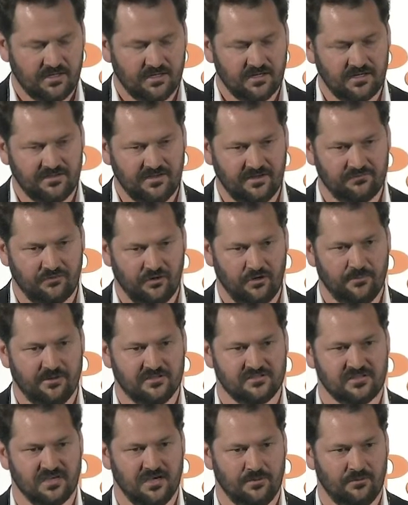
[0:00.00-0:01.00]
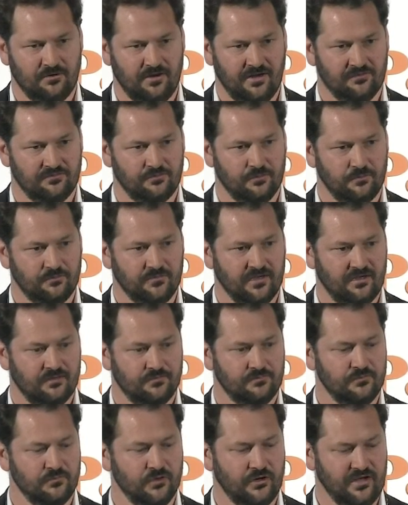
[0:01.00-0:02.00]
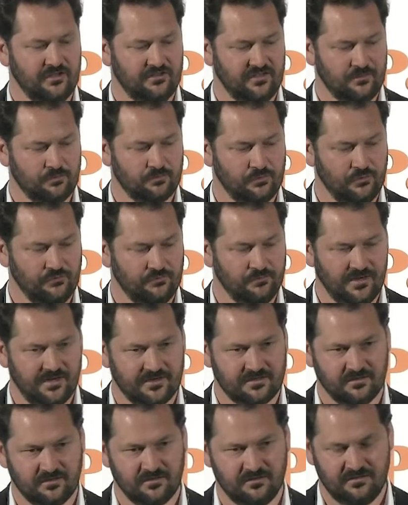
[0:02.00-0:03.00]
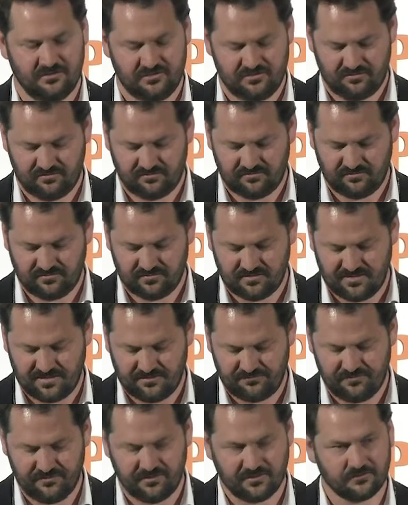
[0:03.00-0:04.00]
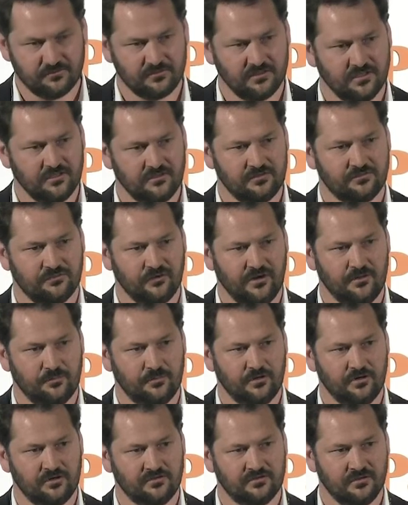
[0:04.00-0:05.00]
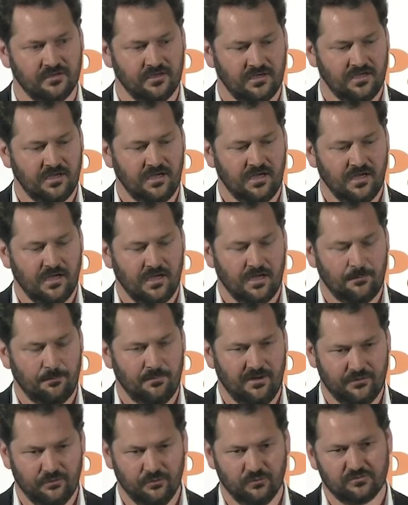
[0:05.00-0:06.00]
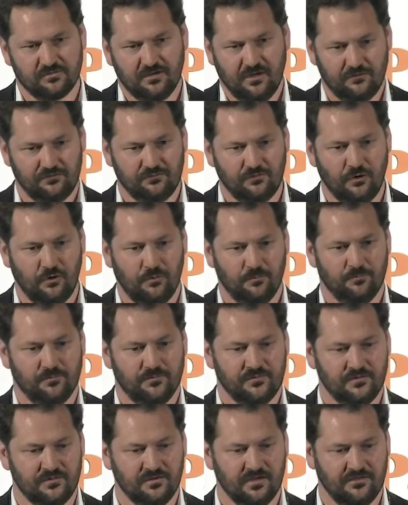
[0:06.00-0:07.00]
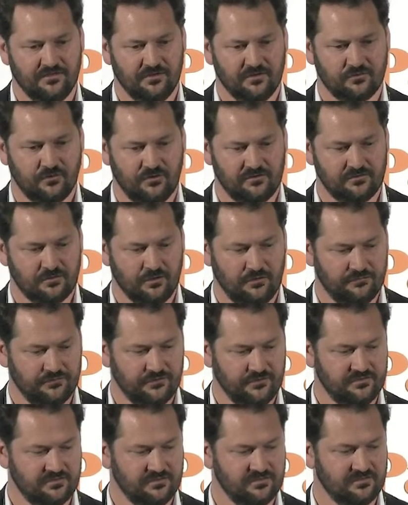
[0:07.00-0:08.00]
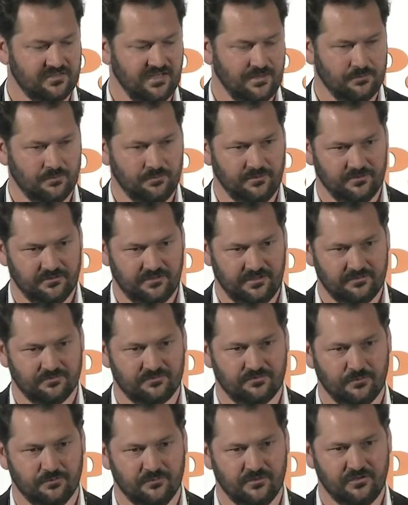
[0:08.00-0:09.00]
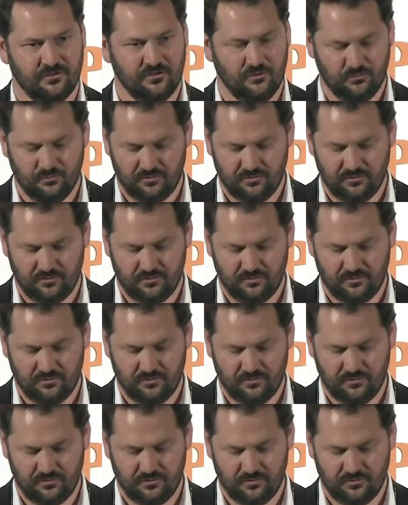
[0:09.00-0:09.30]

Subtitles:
And that very much came around from not only improved market conditions for nickel, at least for Enterprise, but also from the increased confidence and stability from the new